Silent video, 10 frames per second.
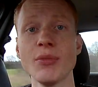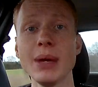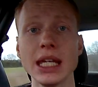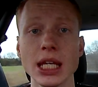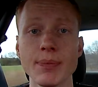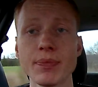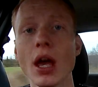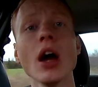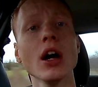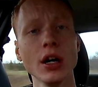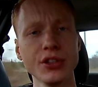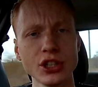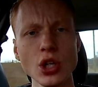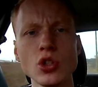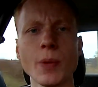me. So
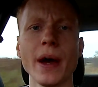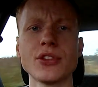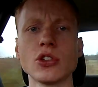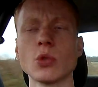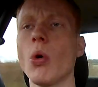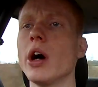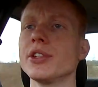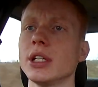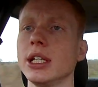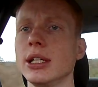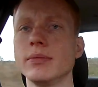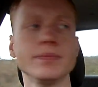choose your passenger wisely.